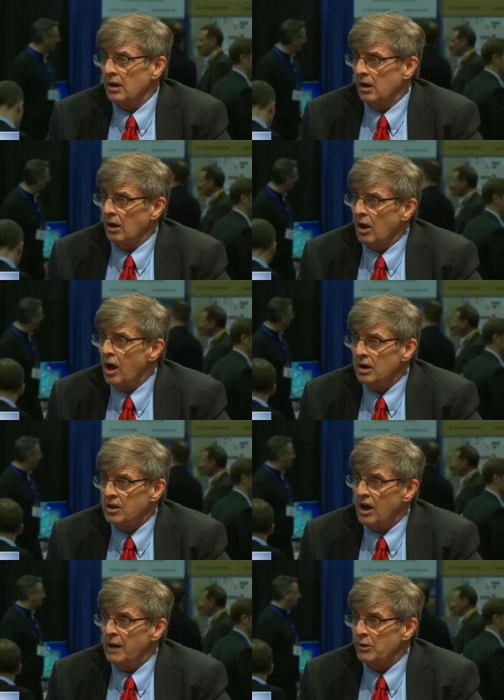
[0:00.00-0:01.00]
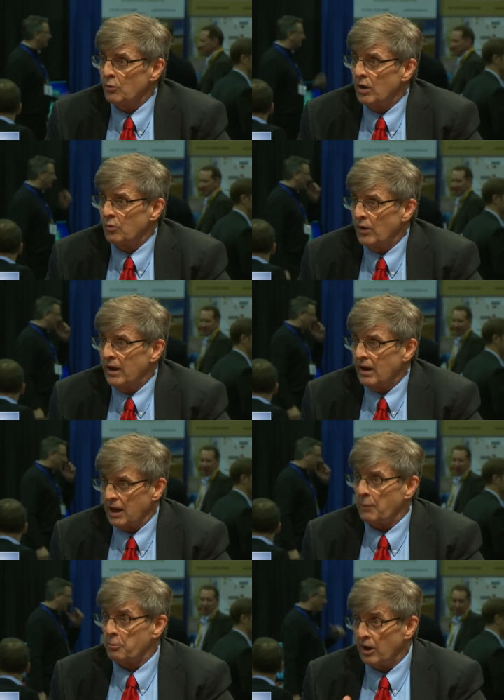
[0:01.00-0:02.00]
on a long time in one way,
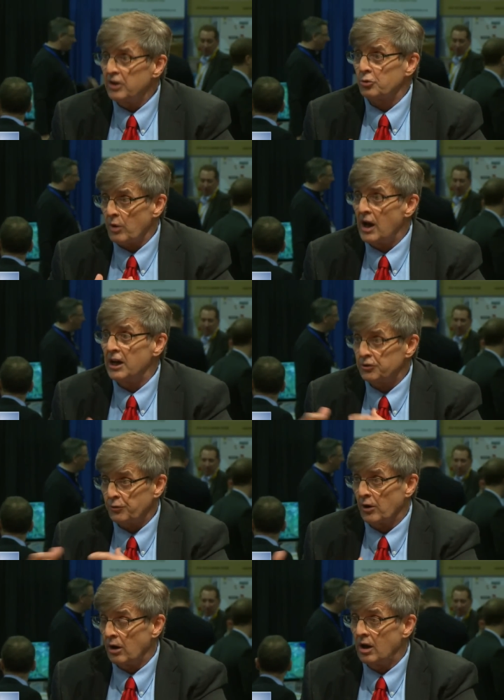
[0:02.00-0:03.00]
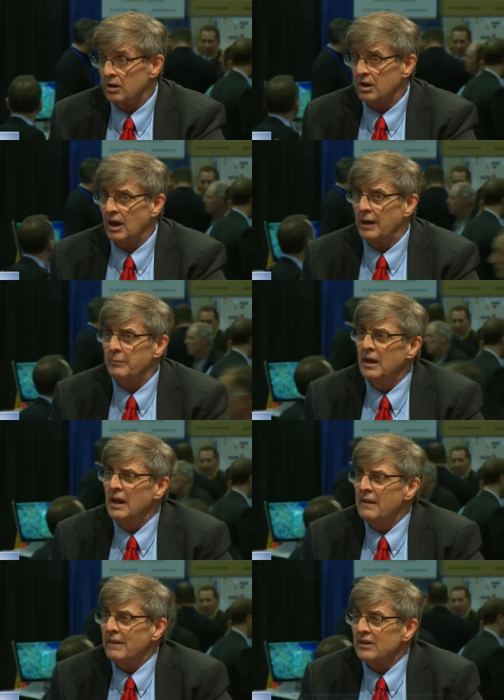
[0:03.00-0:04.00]
like a price rise for a long time
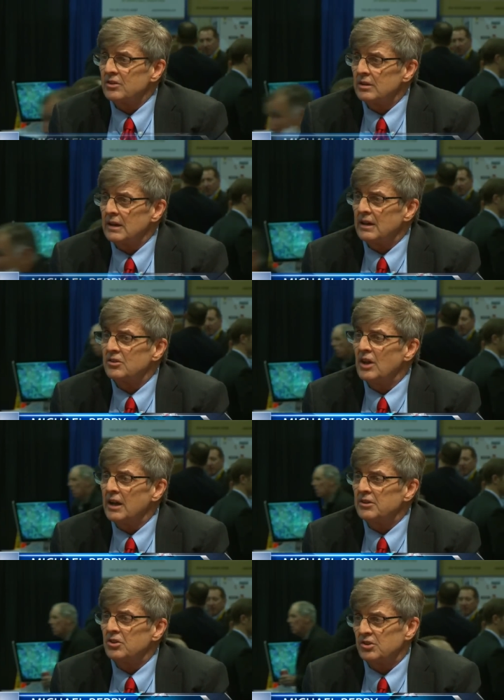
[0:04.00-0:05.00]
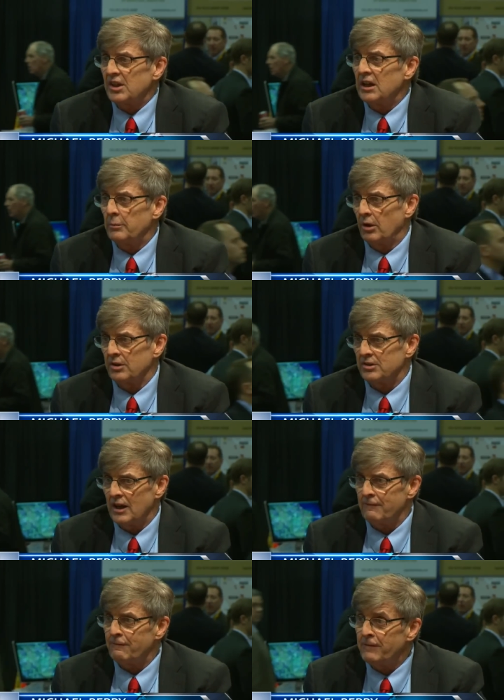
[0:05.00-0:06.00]
that is not sustainable. It's
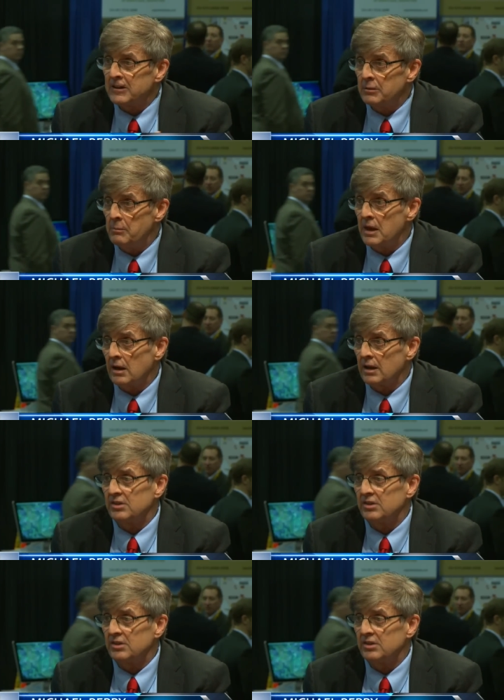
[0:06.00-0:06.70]
not fundamentally